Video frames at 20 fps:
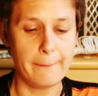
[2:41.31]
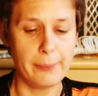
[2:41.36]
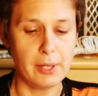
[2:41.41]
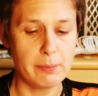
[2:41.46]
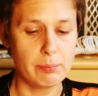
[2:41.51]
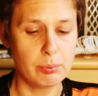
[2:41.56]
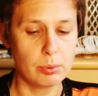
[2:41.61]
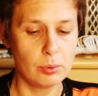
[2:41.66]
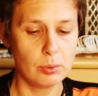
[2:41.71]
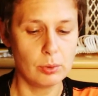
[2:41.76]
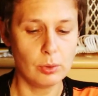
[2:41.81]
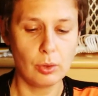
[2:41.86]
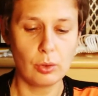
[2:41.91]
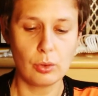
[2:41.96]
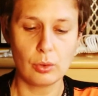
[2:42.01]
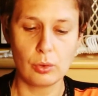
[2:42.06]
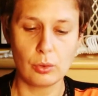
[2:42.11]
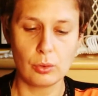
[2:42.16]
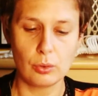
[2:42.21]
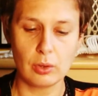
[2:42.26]
people
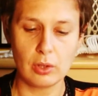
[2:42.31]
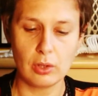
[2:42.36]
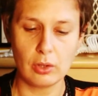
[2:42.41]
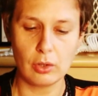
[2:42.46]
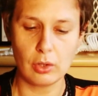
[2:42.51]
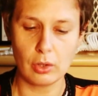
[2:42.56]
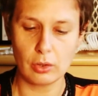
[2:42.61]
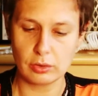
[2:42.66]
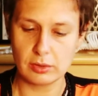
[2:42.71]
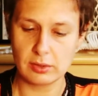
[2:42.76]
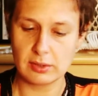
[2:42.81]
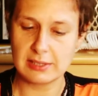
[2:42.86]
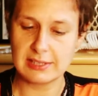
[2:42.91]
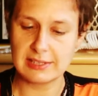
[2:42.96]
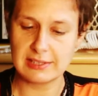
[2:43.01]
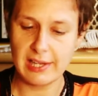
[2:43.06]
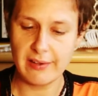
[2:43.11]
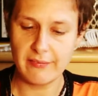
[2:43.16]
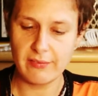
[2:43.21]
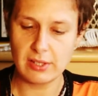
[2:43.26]
who got
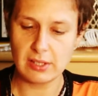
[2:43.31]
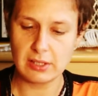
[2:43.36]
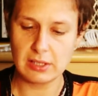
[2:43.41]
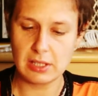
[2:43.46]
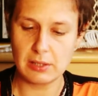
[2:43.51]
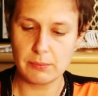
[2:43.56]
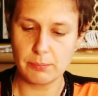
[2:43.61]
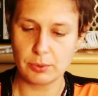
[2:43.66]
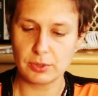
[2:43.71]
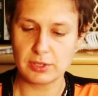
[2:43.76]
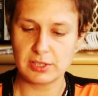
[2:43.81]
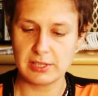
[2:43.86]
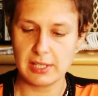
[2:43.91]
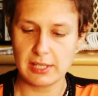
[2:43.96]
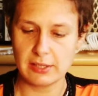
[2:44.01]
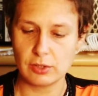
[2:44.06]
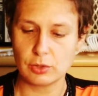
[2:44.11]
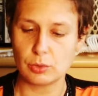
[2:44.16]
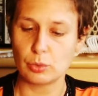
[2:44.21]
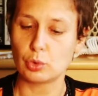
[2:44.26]
17%
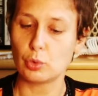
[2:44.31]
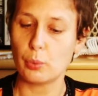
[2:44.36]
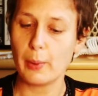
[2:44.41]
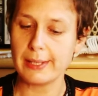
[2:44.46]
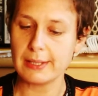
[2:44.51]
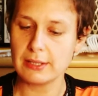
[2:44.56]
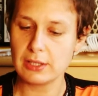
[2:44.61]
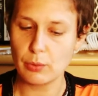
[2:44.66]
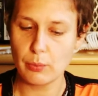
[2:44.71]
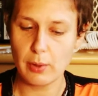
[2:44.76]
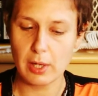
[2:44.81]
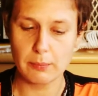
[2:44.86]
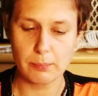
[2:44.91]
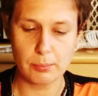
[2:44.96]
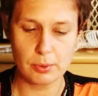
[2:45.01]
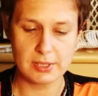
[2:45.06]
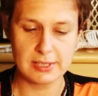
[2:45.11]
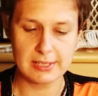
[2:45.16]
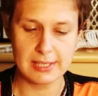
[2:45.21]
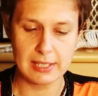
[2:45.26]
to
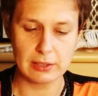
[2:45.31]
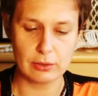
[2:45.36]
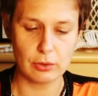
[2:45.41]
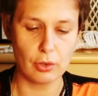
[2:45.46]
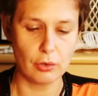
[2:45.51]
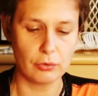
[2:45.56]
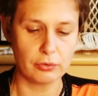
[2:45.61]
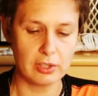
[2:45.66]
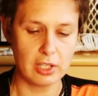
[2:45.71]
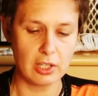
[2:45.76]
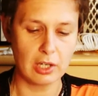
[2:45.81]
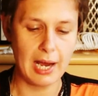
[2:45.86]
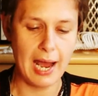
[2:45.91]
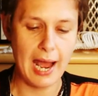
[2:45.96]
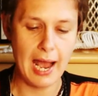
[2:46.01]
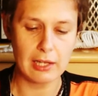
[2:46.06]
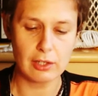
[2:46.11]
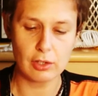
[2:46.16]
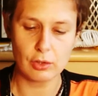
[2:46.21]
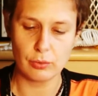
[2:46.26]
21% of their
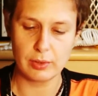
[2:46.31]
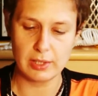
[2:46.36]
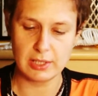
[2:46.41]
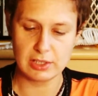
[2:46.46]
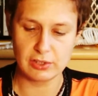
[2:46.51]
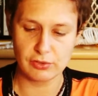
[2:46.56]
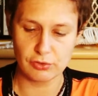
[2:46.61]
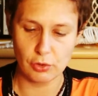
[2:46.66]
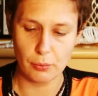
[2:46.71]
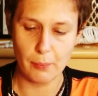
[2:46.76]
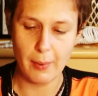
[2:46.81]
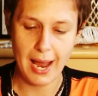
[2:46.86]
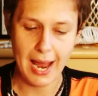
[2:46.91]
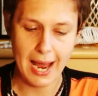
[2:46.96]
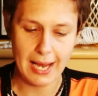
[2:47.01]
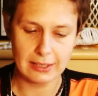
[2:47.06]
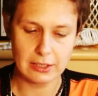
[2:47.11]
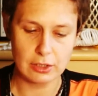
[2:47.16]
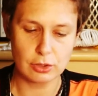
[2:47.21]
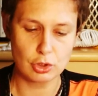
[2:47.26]
calories from
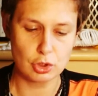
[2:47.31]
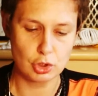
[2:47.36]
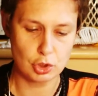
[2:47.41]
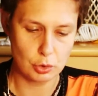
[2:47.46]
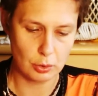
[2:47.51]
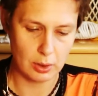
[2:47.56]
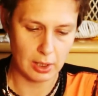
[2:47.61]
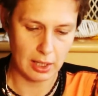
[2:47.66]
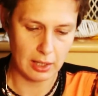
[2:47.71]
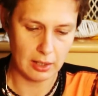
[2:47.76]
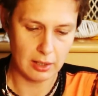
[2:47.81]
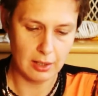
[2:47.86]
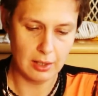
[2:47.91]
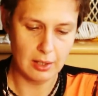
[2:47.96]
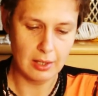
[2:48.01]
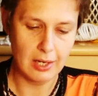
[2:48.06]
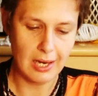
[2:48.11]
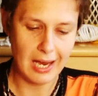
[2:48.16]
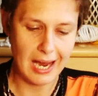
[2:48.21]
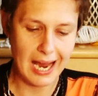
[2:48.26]
added sugar
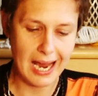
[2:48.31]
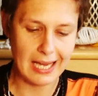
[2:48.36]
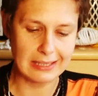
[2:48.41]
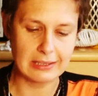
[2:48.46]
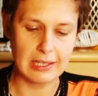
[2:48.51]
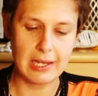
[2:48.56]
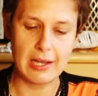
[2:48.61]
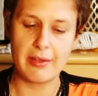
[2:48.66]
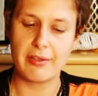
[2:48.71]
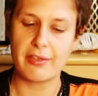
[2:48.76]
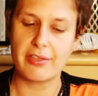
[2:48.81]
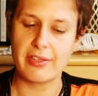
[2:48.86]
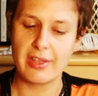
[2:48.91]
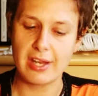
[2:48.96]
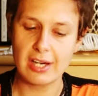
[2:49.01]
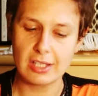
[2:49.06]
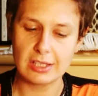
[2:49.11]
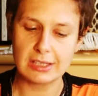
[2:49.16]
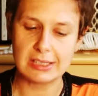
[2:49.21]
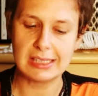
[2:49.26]
had a
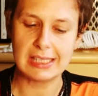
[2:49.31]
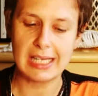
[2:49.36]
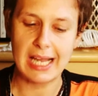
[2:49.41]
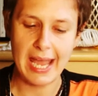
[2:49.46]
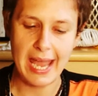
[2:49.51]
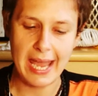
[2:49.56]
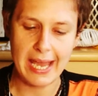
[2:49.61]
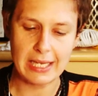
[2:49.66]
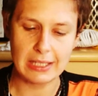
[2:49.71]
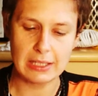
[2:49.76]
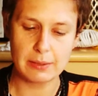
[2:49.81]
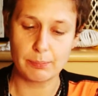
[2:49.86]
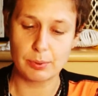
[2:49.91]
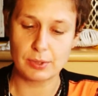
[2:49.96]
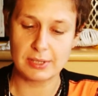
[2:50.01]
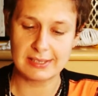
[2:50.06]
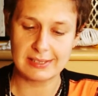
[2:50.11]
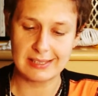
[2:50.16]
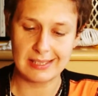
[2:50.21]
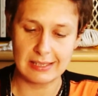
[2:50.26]

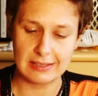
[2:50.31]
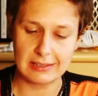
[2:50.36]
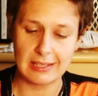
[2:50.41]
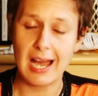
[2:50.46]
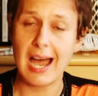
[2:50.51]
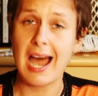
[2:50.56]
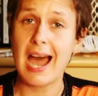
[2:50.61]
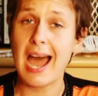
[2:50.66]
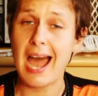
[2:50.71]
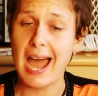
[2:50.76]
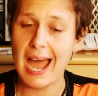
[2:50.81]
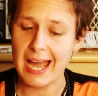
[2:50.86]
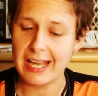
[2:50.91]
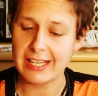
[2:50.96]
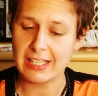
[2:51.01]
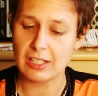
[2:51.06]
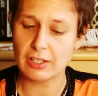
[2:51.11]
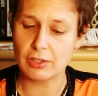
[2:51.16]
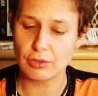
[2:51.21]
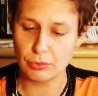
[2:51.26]
38%
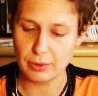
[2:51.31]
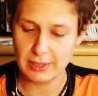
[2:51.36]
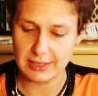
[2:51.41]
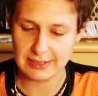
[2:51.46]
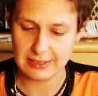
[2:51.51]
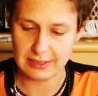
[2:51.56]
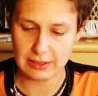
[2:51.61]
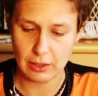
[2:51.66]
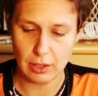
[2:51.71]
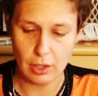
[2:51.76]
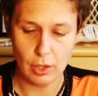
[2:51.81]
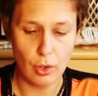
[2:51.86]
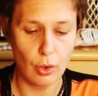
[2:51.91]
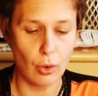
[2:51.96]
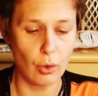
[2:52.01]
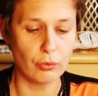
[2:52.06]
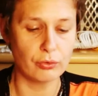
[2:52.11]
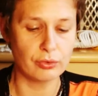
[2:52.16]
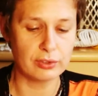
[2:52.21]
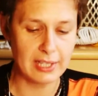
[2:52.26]
higher risk
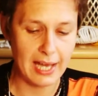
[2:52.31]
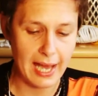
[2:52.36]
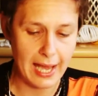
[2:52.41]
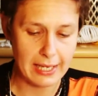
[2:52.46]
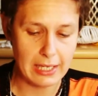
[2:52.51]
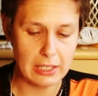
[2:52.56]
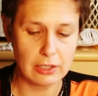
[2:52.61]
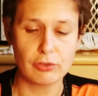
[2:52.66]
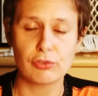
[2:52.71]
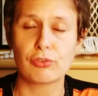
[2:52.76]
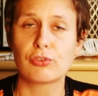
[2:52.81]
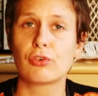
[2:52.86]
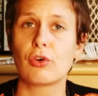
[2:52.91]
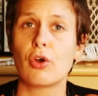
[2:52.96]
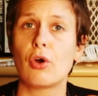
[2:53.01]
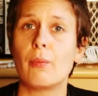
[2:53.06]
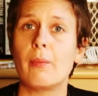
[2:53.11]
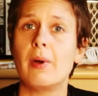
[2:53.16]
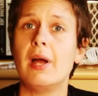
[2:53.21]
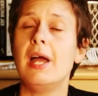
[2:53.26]
of dying
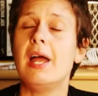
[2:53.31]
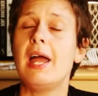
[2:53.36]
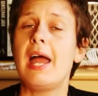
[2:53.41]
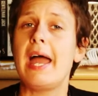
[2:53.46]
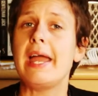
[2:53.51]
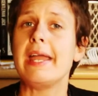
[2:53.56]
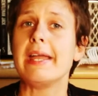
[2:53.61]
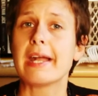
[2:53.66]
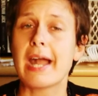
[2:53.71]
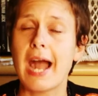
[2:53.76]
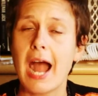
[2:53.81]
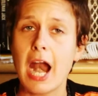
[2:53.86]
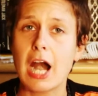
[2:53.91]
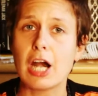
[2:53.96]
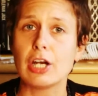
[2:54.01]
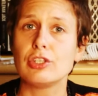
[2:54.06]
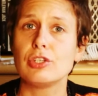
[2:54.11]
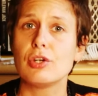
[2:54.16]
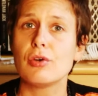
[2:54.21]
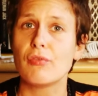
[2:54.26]
from a
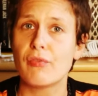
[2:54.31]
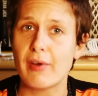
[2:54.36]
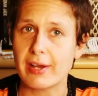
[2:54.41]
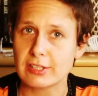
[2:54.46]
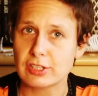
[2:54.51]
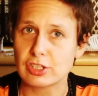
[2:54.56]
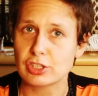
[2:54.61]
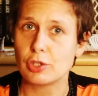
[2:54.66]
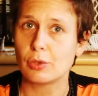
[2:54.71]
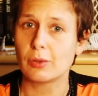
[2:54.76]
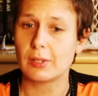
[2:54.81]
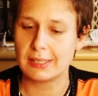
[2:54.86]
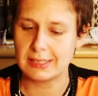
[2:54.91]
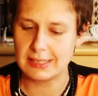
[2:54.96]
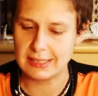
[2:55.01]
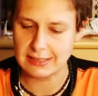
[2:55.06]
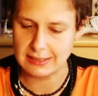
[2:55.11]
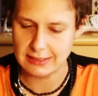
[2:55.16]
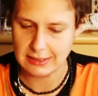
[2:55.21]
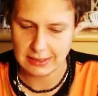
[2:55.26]
cardiovascular
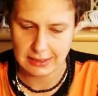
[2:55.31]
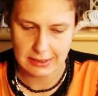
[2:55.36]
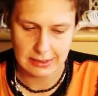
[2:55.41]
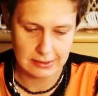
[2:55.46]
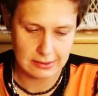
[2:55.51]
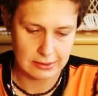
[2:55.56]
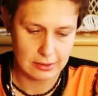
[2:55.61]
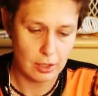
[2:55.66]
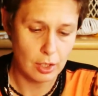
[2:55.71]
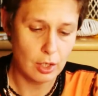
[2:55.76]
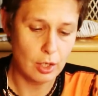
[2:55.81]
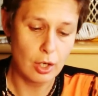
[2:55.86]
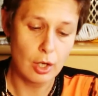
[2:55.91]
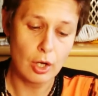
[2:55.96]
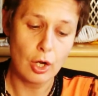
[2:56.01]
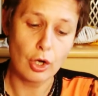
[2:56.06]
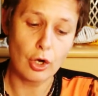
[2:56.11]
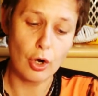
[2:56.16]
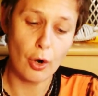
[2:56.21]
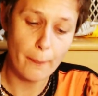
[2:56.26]
disease
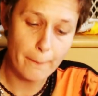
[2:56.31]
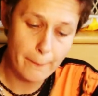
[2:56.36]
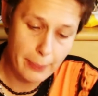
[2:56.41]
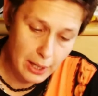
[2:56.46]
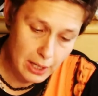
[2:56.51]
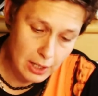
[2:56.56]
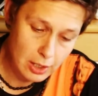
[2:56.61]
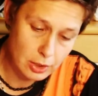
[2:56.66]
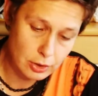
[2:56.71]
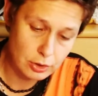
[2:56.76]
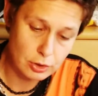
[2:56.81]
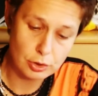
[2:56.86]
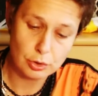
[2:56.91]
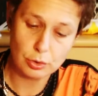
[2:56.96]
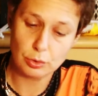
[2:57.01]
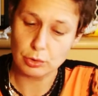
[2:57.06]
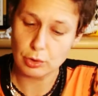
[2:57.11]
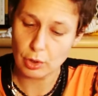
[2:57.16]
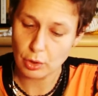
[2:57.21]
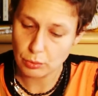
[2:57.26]
compared
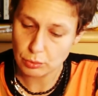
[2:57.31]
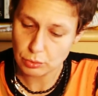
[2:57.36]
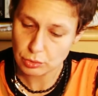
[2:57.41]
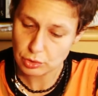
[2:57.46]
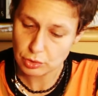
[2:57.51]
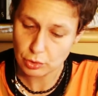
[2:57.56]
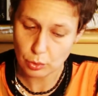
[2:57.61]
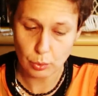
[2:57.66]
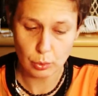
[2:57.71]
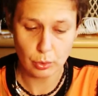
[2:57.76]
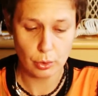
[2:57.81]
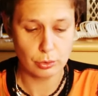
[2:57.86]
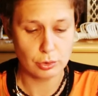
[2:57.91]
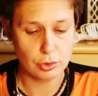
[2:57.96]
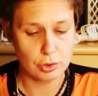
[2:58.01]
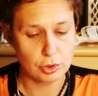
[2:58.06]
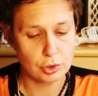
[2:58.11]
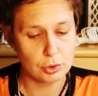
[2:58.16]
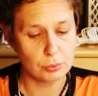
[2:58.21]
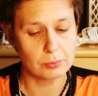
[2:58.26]
to those who
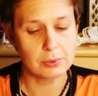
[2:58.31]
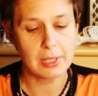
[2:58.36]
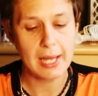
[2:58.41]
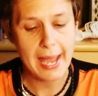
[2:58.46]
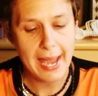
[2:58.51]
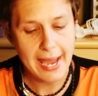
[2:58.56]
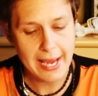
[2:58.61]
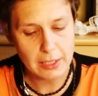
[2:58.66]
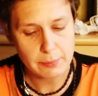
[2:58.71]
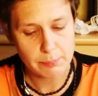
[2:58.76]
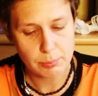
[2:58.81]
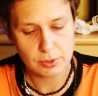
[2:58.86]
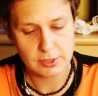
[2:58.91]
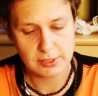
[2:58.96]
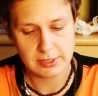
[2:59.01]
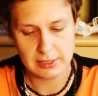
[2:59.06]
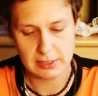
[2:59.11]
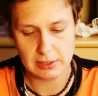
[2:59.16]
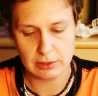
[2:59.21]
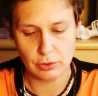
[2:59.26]
consumed
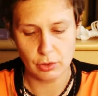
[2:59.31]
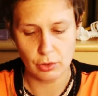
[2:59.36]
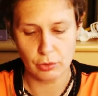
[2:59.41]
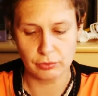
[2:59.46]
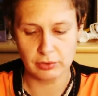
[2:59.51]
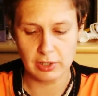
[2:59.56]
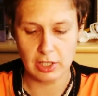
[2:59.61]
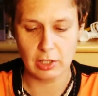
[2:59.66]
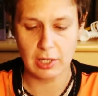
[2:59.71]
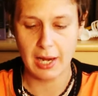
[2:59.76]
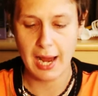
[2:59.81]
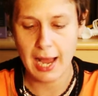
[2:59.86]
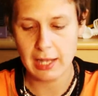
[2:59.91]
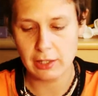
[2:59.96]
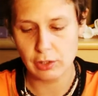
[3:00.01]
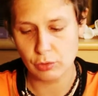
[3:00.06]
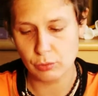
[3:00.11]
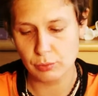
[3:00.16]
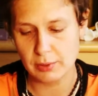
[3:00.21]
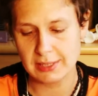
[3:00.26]
8% of their
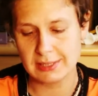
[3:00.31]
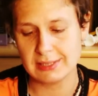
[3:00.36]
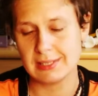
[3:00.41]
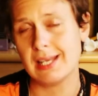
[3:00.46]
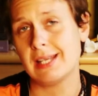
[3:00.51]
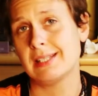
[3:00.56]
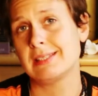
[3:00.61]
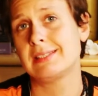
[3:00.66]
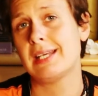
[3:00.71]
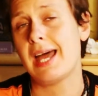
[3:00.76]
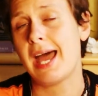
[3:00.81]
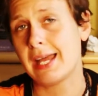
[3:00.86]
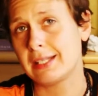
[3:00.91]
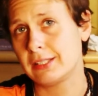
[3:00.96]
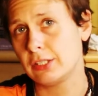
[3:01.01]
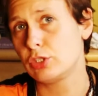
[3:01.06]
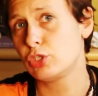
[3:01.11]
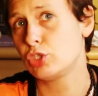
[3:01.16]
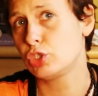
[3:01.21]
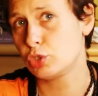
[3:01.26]
calories as
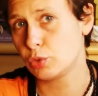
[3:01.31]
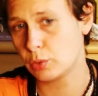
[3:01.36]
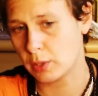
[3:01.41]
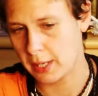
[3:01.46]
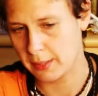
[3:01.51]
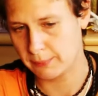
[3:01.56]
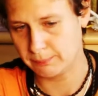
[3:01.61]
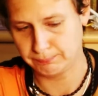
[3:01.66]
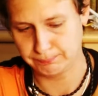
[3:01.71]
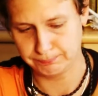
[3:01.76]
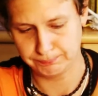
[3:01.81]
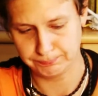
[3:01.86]
added sugar.